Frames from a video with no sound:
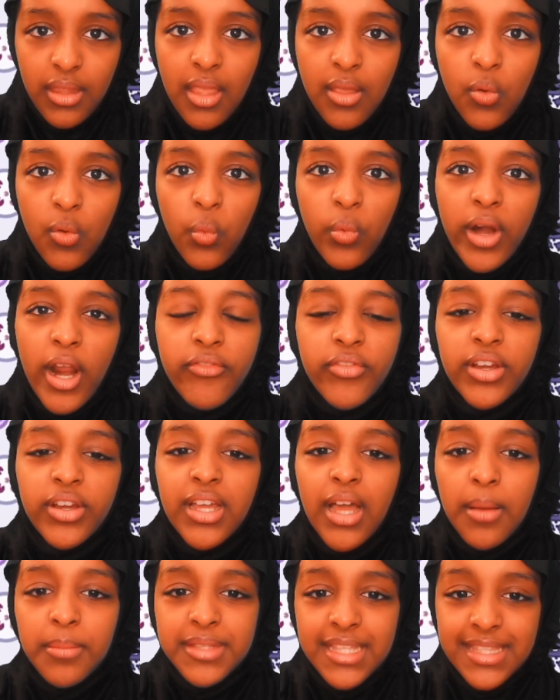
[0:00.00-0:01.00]
whatever
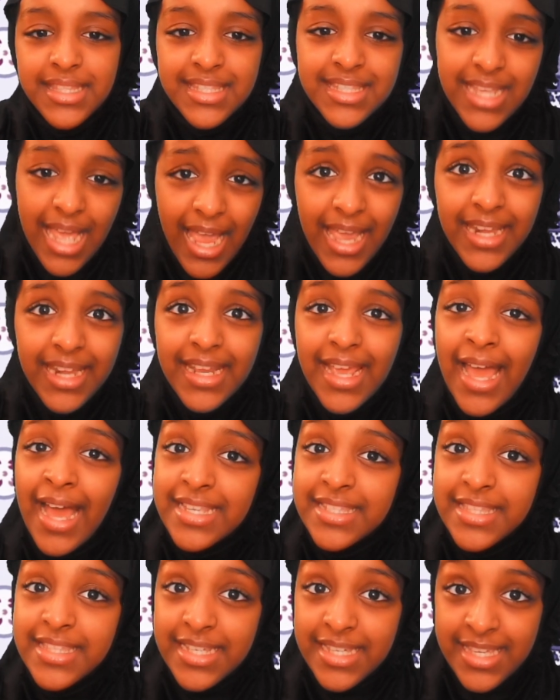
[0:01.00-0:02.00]
comes inside, it
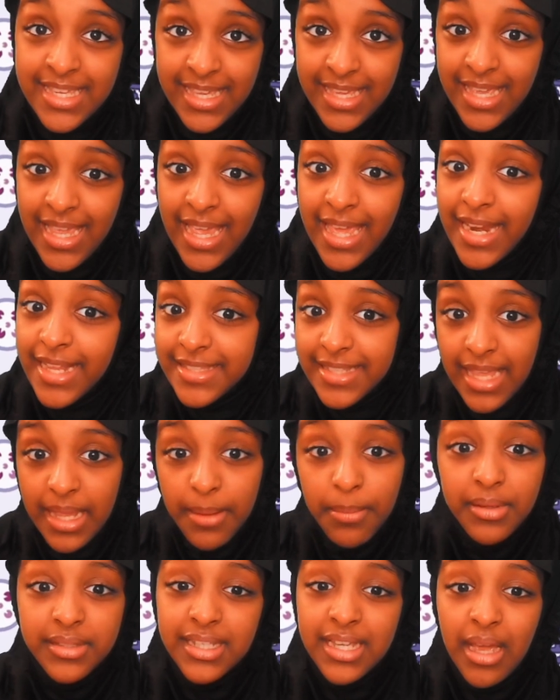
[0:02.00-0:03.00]
has the key and it's
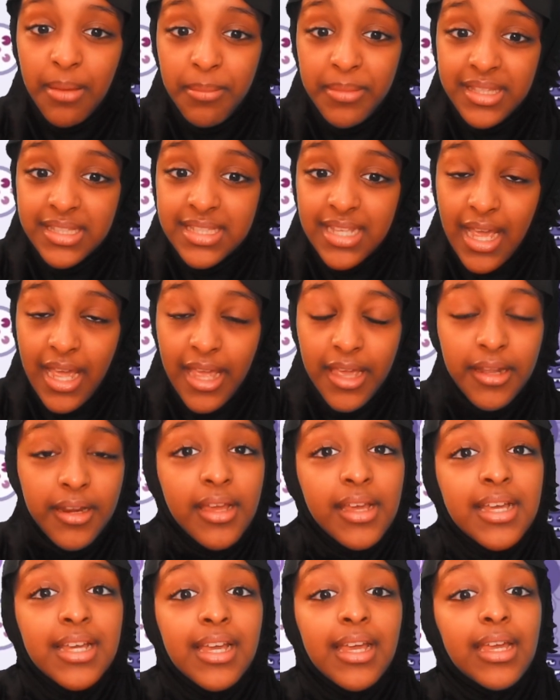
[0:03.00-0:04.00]
able to come inside,
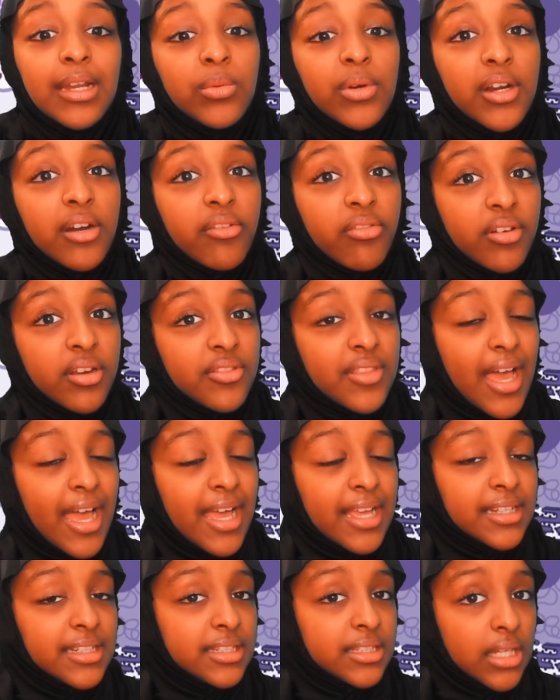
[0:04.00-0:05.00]
and whatever
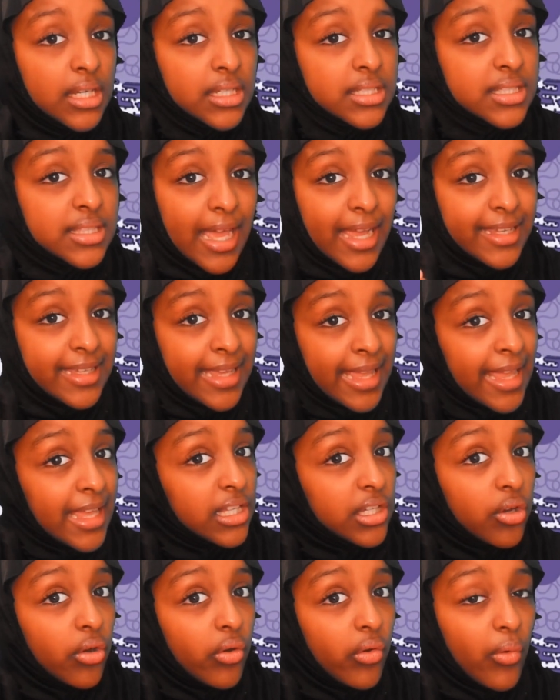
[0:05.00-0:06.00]
that
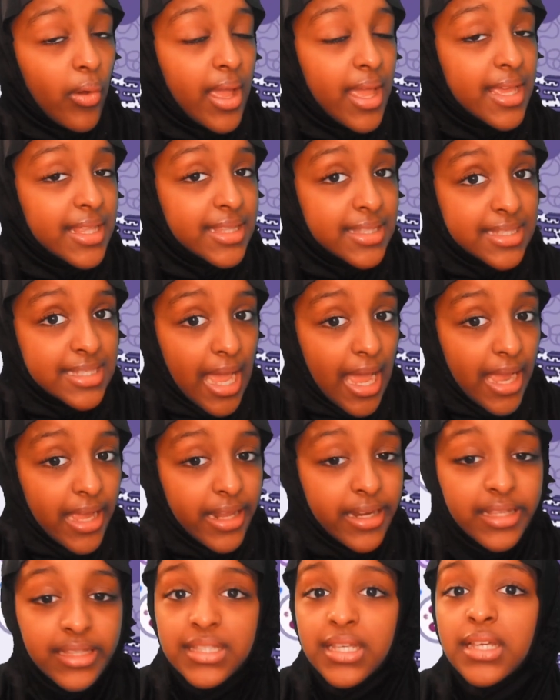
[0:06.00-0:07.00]
can't go
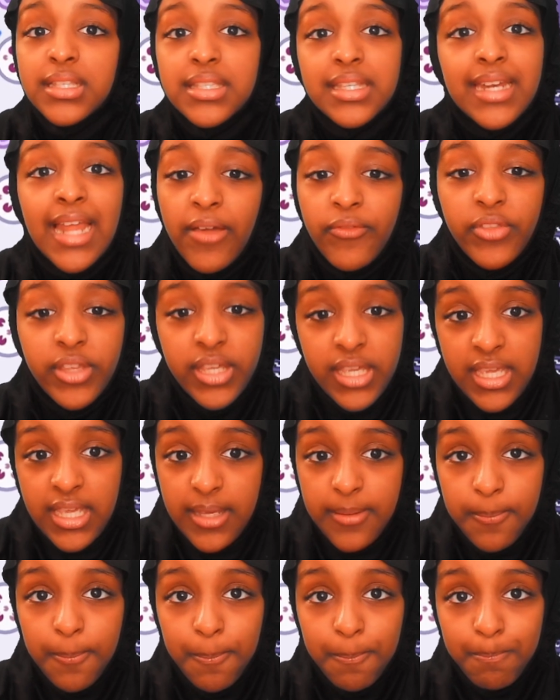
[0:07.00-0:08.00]
inside doesn't have the
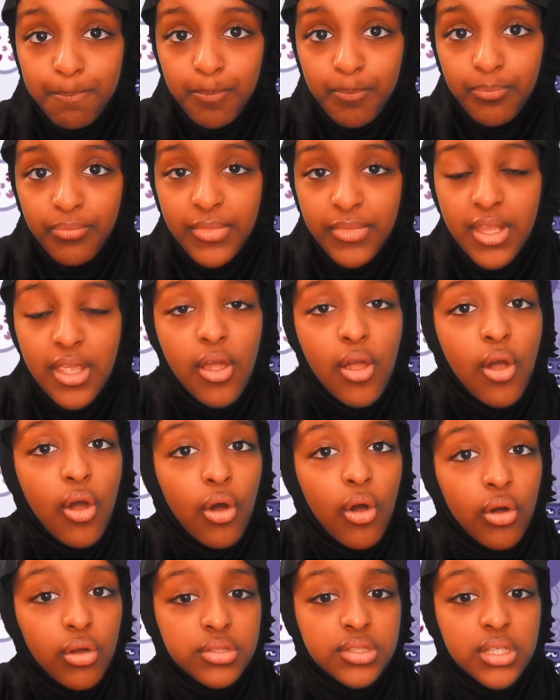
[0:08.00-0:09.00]
key.
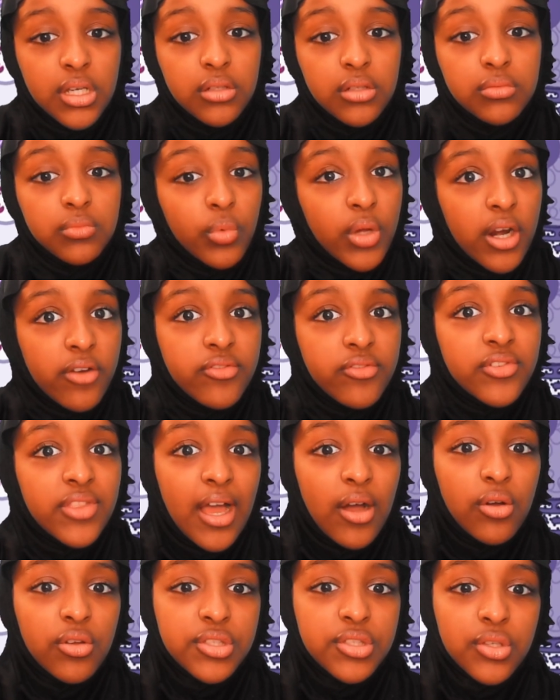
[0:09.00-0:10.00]
Also, whatever
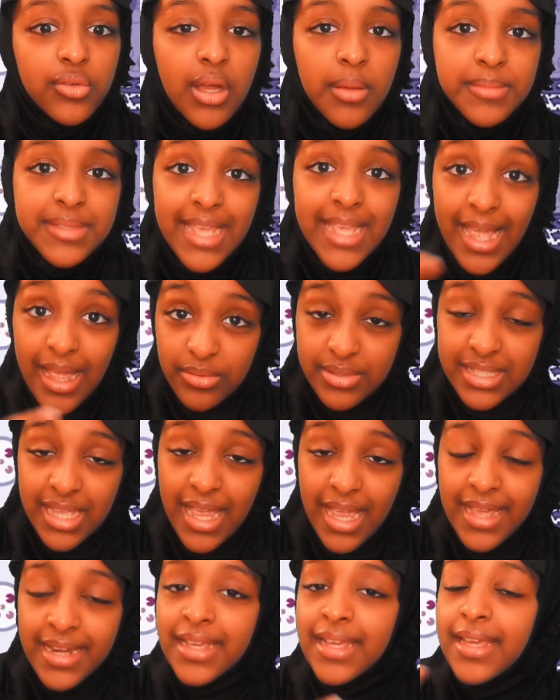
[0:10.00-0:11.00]
that also comes
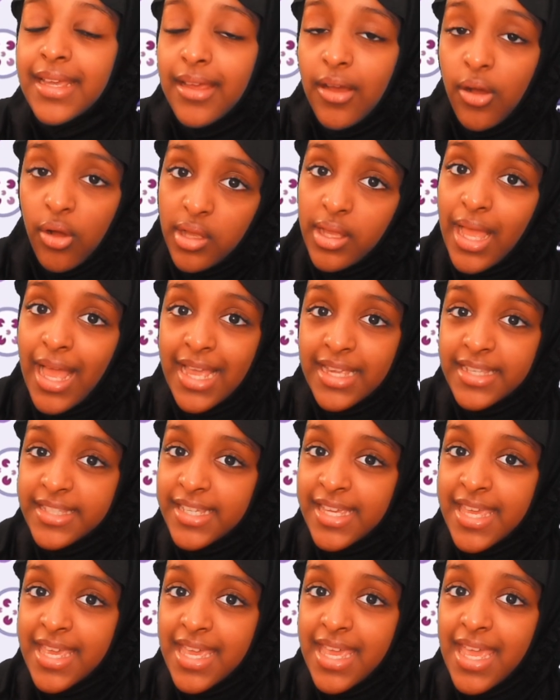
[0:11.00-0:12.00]
outside has the
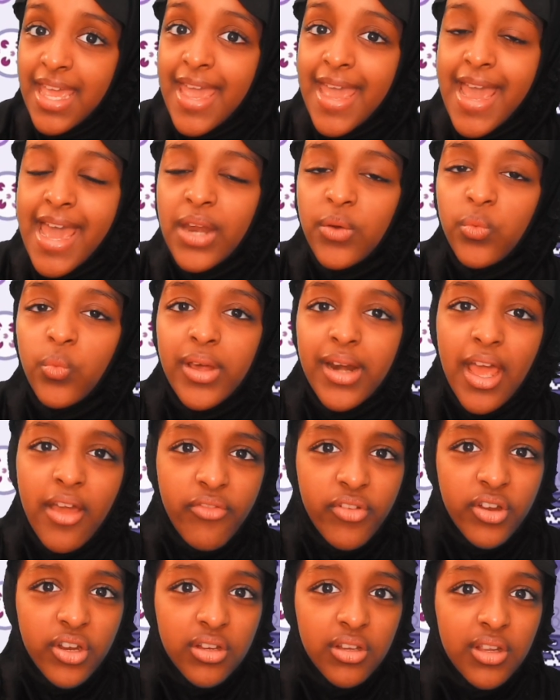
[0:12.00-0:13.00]
key, and
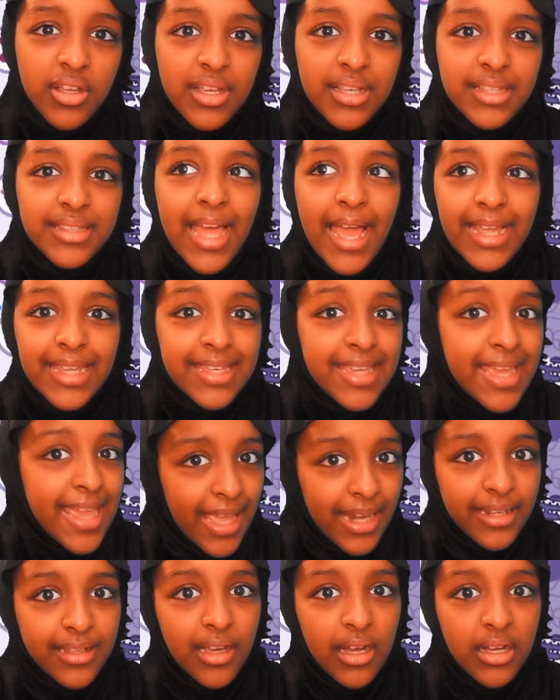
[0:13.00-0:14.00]
whatever that
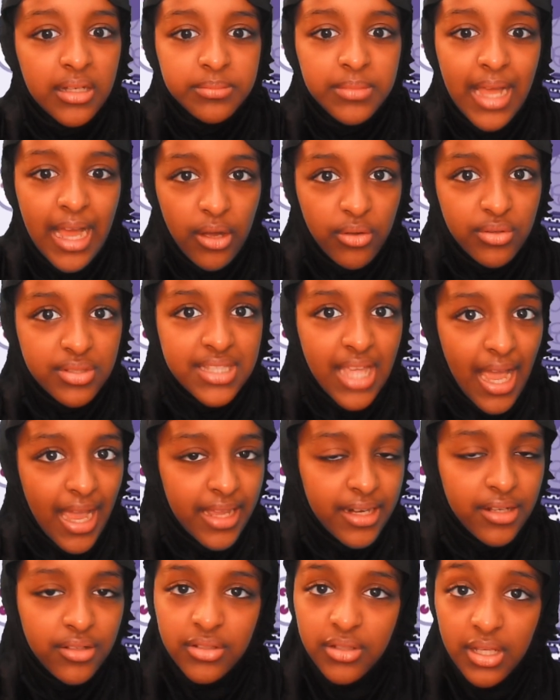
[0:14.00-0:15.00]
can't come
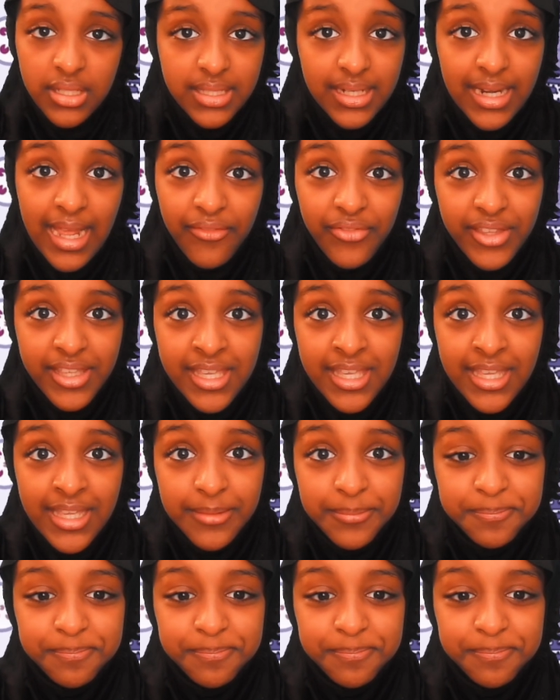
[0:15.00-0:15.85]
outside doesn't have the key.